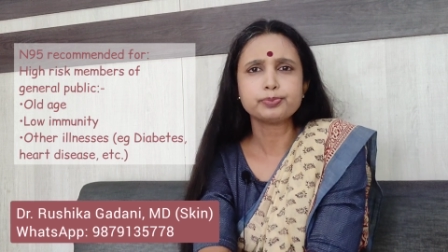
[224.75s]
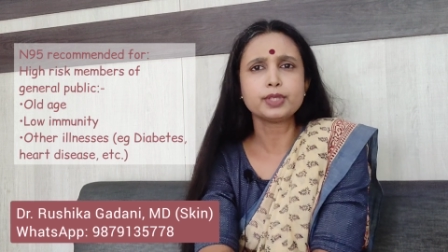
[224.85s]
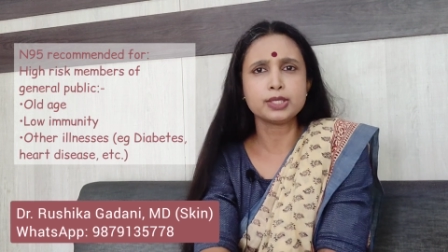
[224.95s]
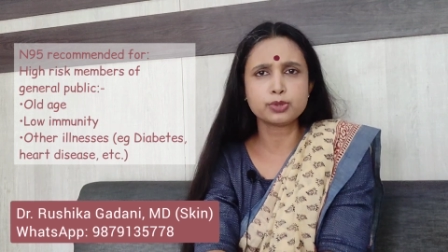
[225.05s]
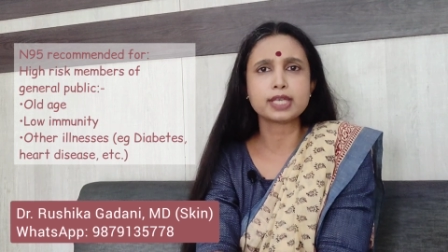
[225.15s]

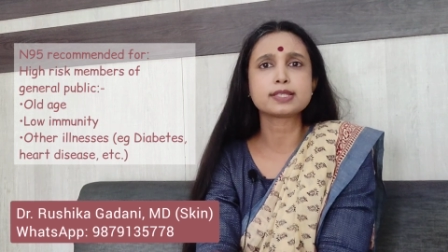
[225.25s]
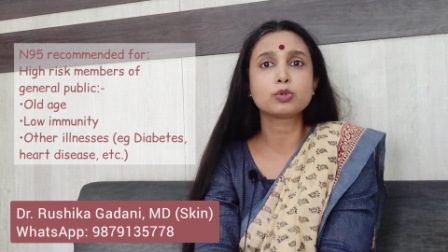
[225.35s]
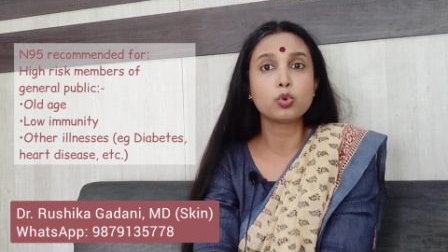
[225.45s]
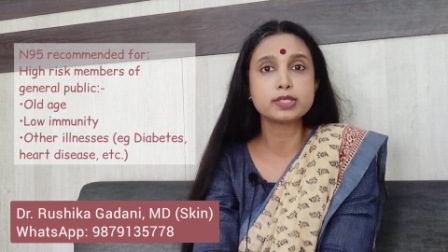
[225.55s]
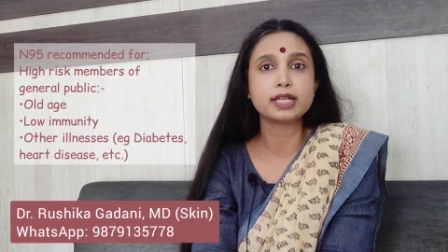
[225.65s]
So yes,
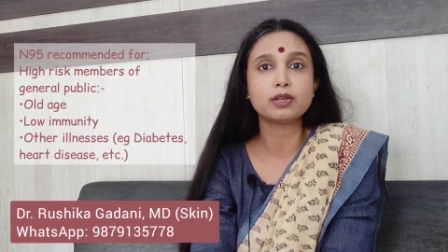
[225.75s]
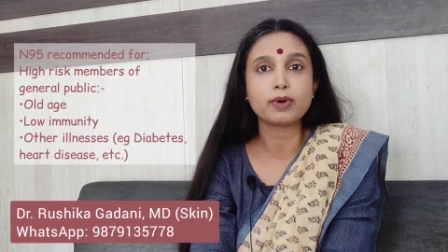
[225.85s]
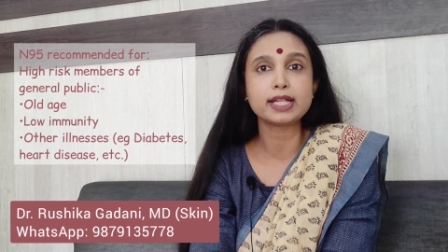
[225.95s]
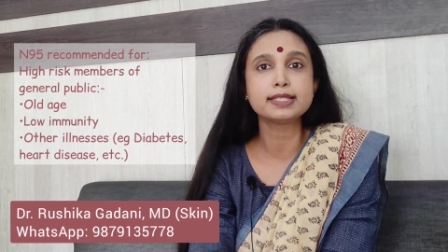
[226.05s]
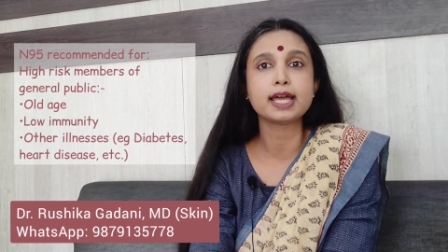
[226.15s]
those are the
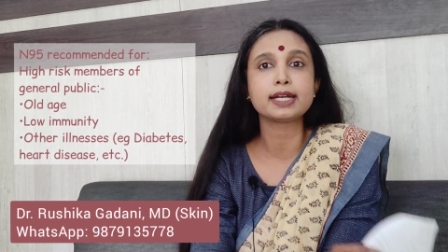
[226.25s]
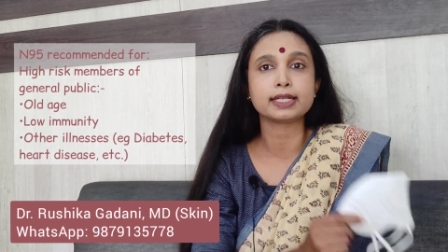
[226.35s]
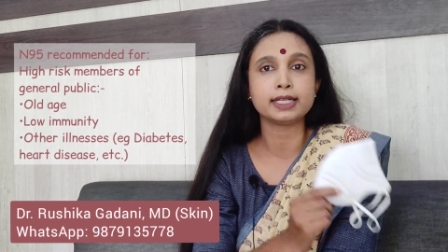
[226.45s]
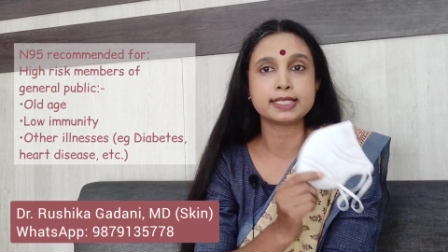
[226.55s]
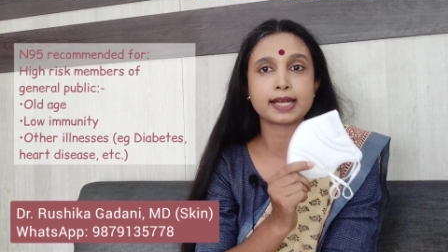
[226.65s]
ones
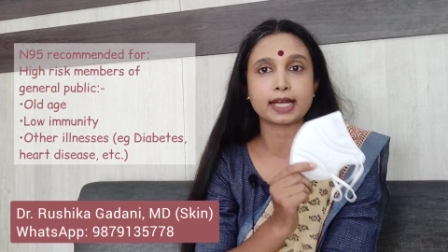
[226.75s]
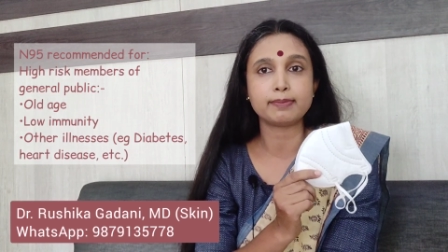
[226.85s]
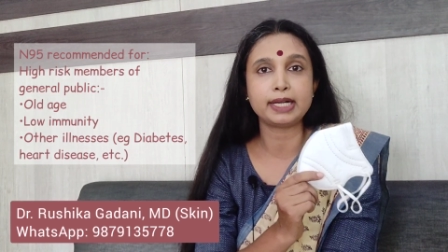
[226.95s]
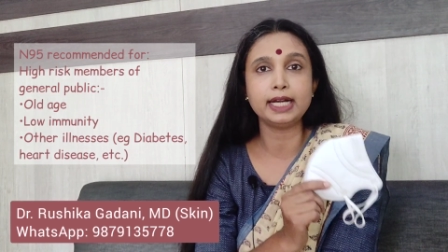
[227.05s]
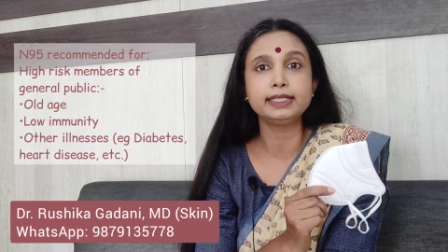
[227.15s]
there. It is
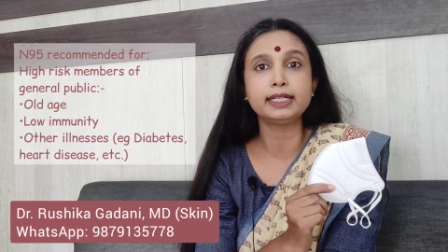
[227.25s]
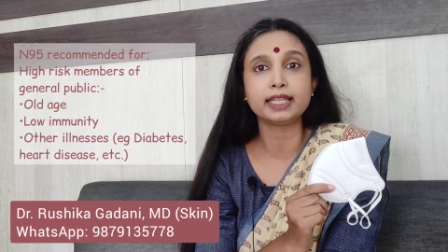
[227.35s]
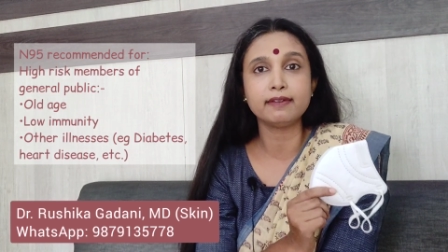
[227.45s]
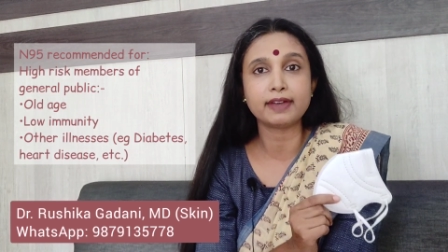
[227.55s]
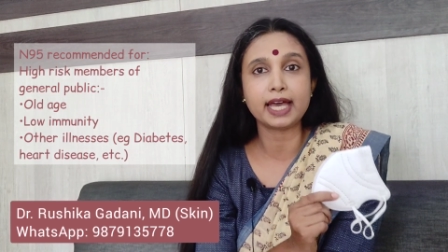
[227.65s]
recommended that
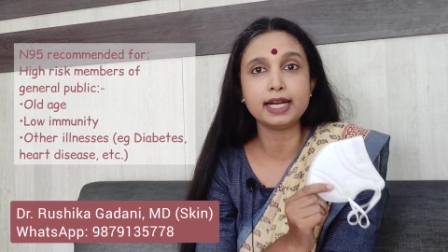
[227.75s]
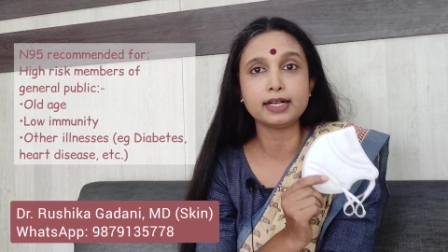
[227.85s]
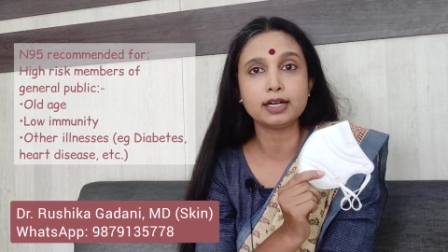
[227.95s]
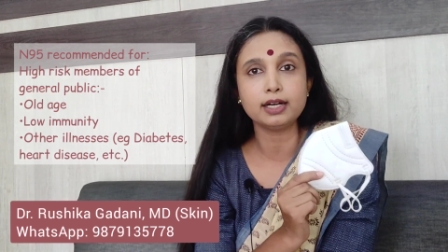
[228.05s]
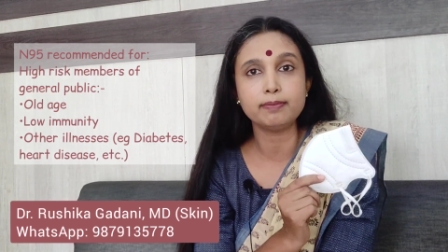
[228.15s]
they wear
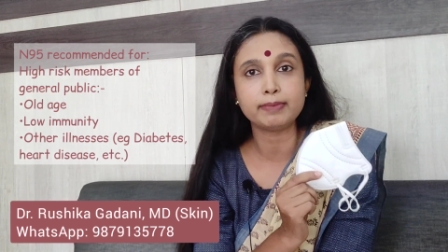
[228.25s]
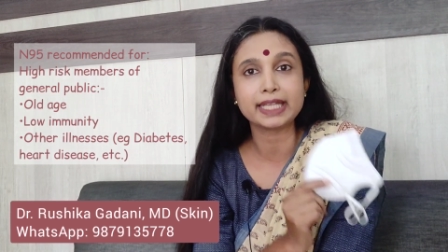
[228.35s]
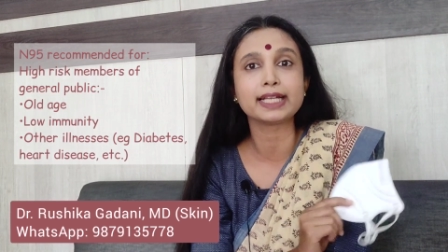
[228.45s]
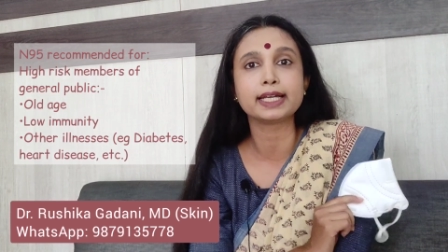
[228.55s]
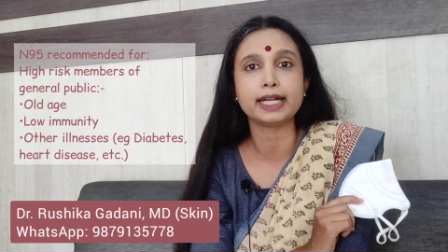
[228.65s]
a
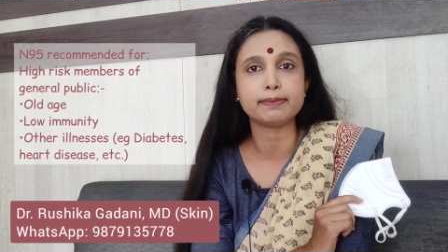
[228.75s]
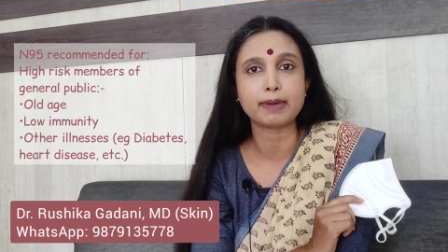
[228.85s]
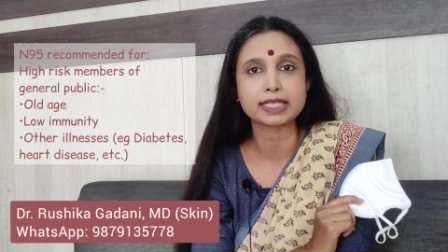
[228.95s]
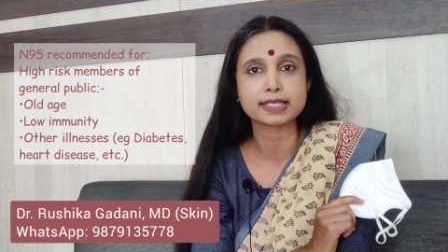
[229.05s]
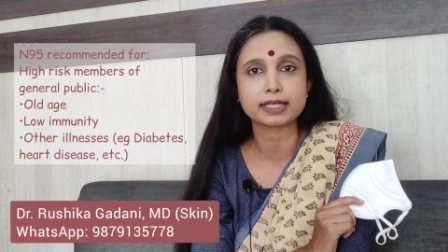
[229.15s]
medical grade
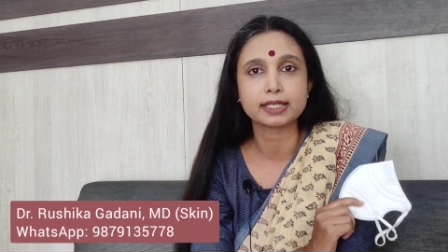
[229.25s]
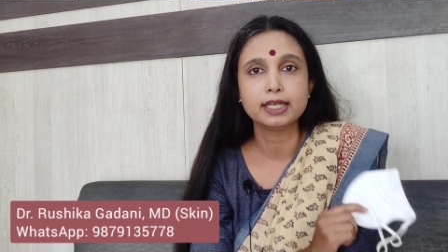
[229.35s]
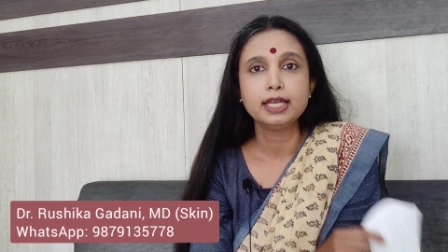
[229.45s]
mask.